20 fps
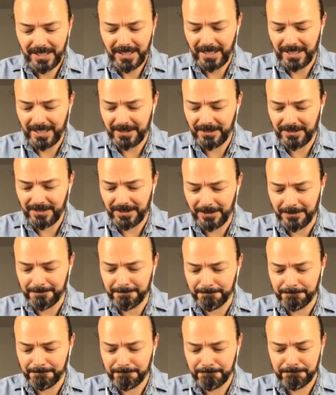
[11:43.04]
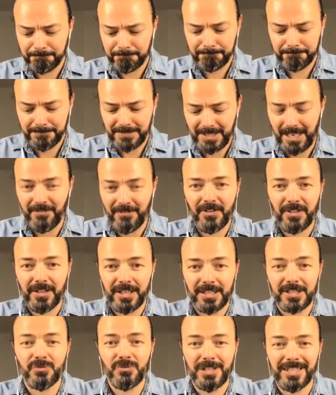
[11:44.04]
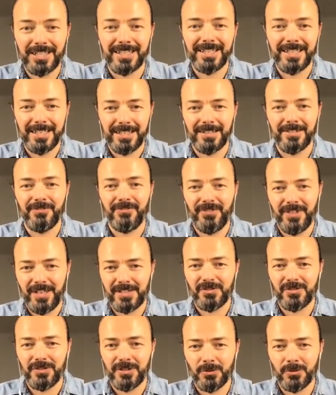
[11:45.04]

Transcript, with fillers: and um, everything is really getting faster.